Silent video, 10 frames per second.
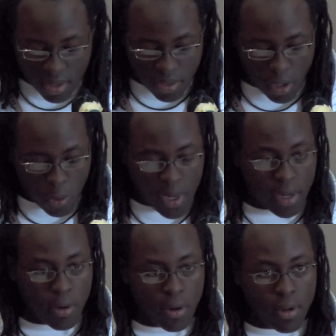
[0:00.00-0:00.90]
The
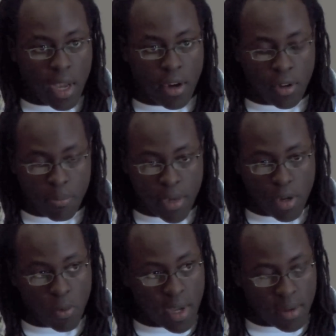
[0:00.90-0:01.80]
Korean girl got her
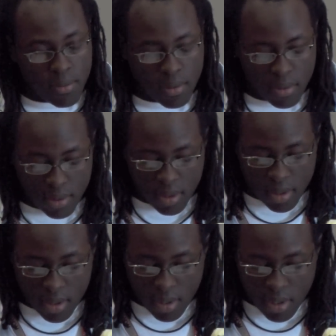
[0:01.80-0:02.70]
computer wet,
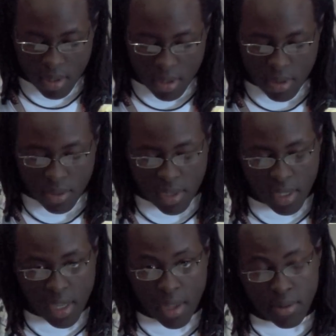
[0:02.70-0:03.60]

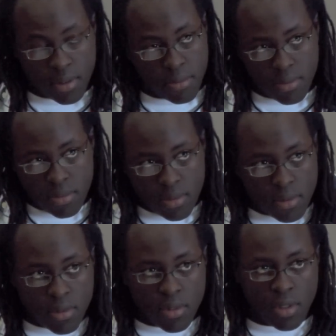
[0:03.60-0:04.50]
then got
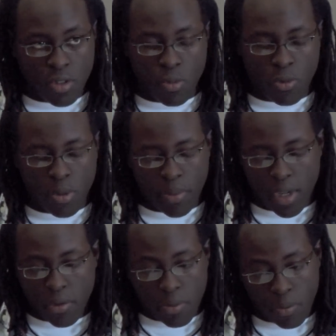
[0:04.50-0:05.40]
a new
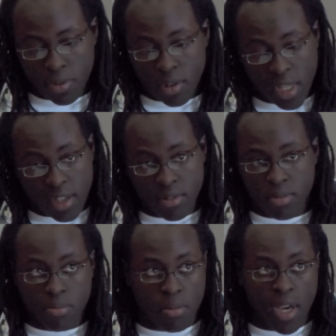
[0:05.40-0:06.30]
computer with the
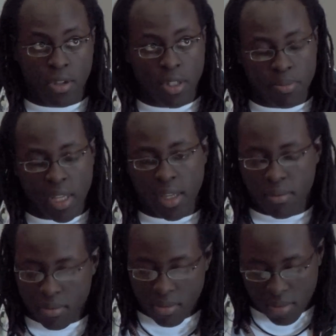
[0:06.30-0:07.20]
latest model
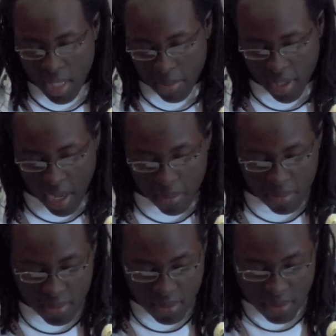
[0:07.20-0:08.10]
update laptop.
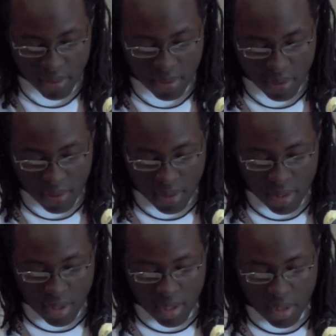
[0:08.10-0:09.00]

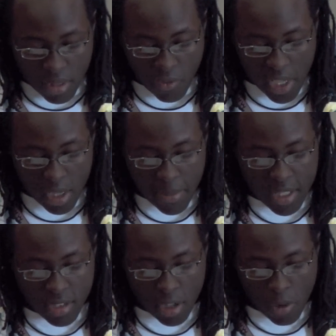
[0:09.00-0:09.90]
The
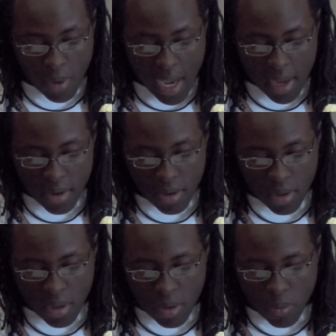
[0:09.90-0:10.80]
Vietnamese undergrad
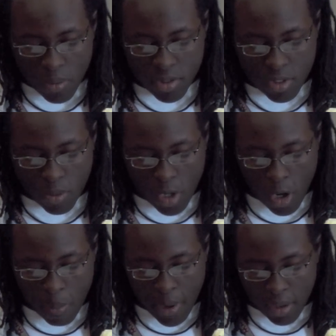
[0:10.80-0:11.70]
runs through
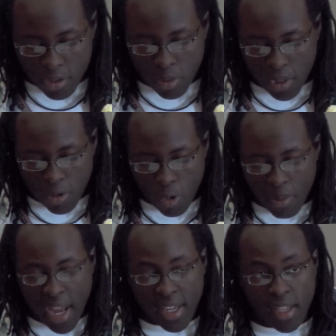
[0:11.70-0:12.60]
curb puddles with a new
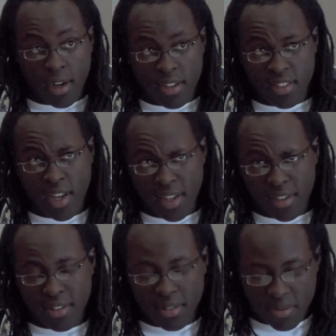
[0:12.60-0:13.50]
body kit on his
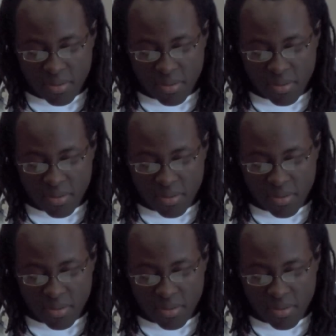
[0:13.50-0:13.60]
Honda.